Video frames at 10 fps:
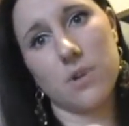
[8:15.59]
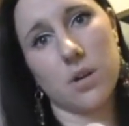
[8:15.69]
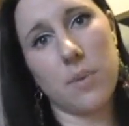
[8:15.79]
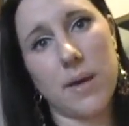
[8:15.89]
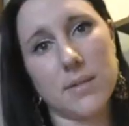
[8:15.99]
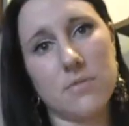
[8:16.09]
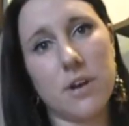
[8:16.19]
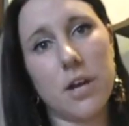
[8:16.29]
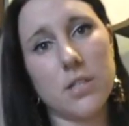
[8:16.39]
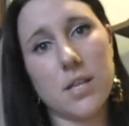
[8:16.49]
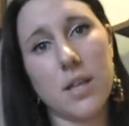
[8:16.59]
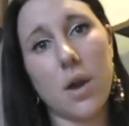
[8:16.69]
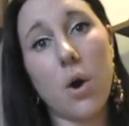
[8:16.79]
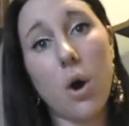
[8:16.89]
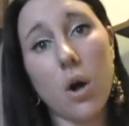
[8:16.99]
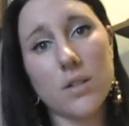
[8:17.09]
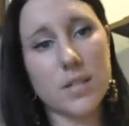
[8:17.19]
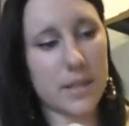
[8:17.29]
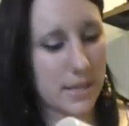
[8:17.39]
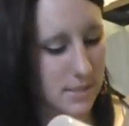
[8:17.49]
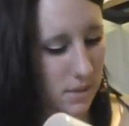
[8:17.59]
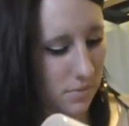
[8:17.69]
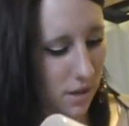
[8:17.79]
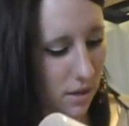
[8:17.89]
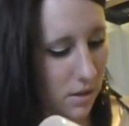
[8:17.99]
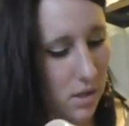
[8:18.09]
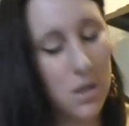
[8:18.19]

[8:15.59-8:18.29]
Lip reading: NUK pacifiers, and they all did that same thing.